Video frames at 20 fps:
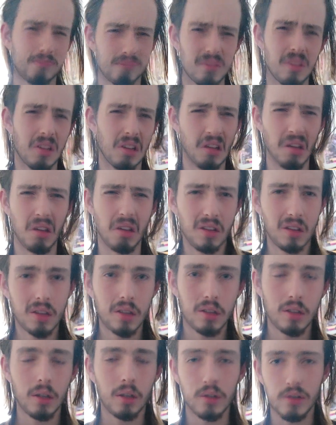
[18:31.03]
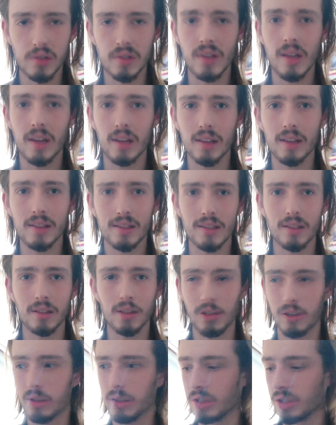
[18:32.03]
There's that instant
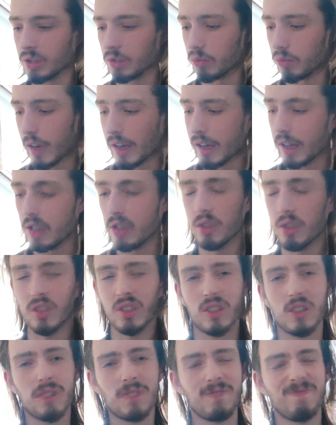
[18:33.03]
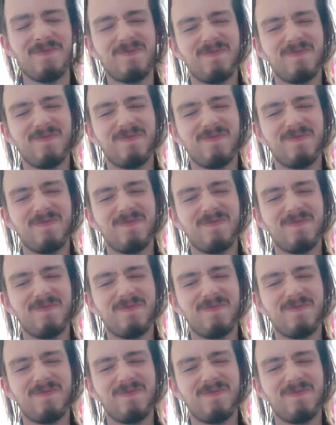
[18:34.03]
urge to rage and just go,